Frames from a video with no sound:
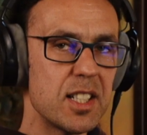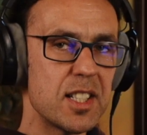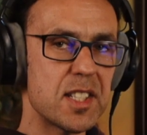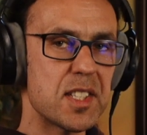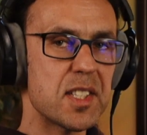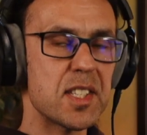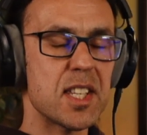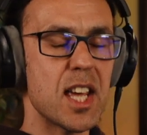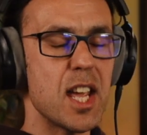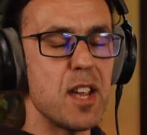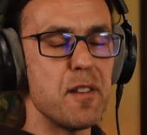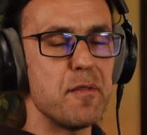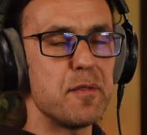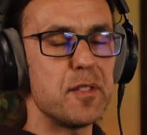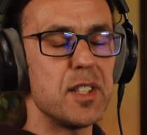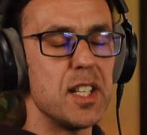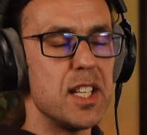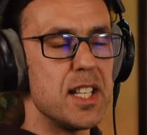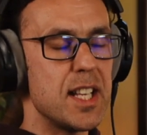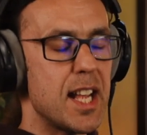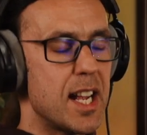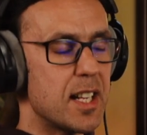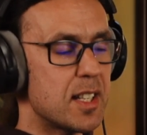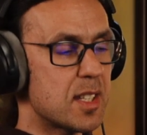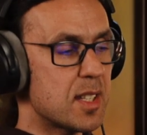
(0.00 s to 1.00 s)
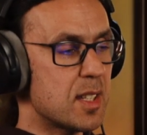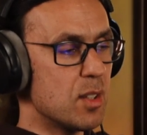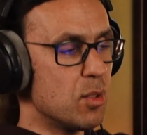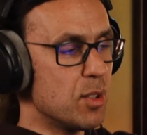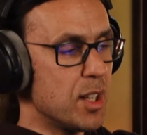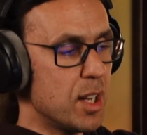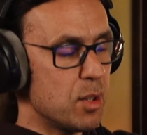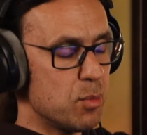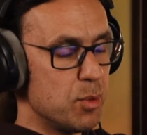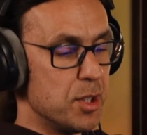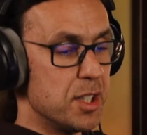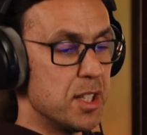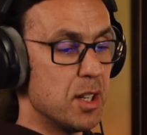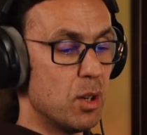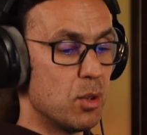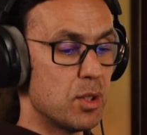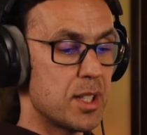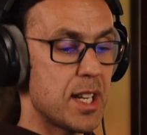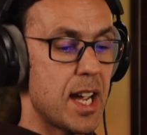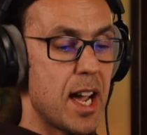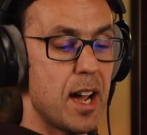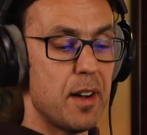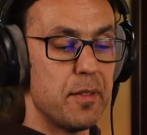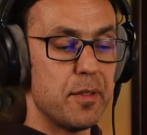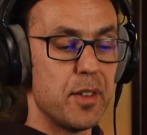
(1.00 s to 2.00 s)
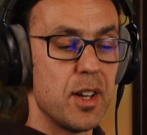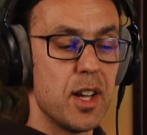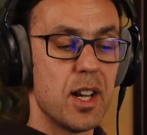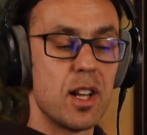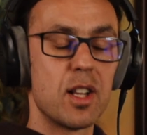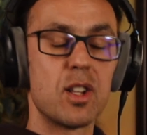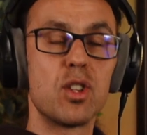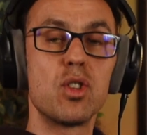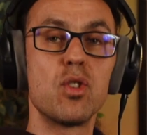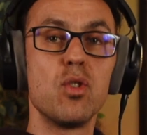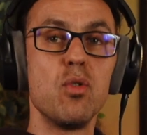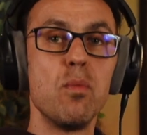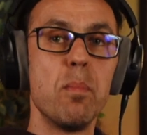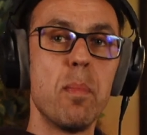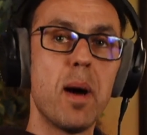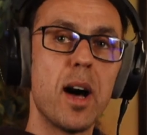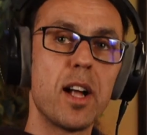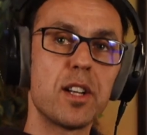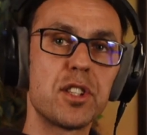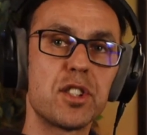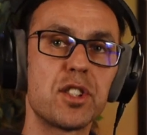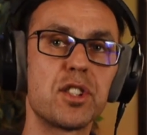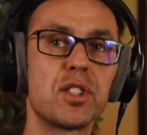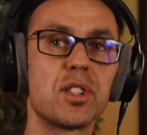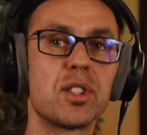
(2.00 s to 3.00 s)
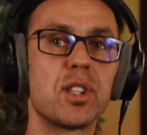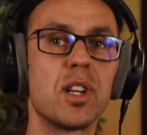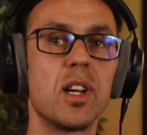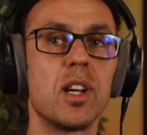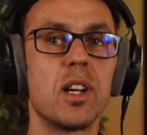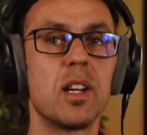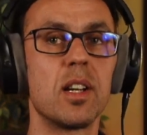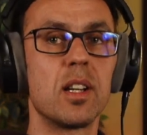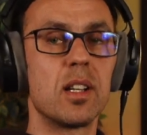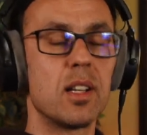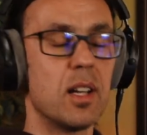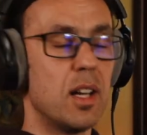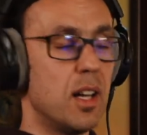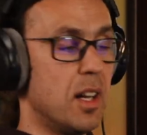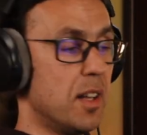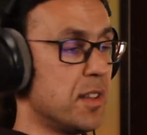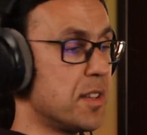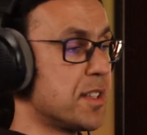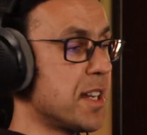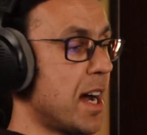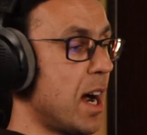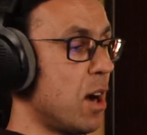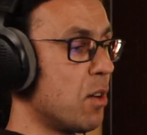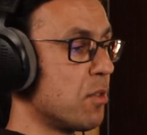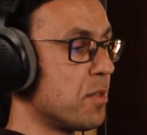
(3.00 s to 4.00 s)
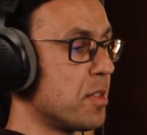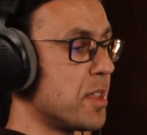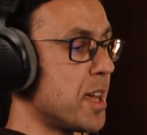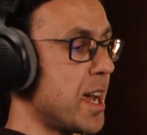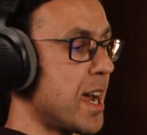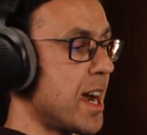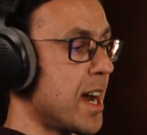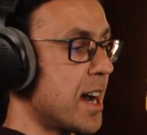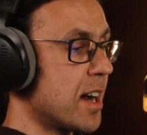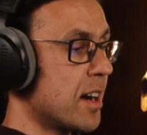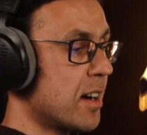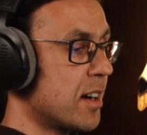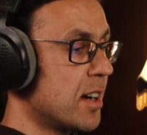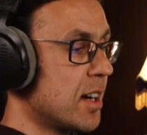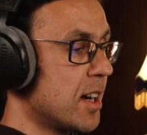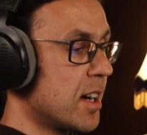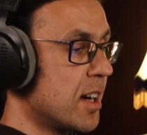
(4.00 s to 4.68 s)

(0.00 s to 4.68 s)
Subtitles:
safety net so that we don't have too much down there,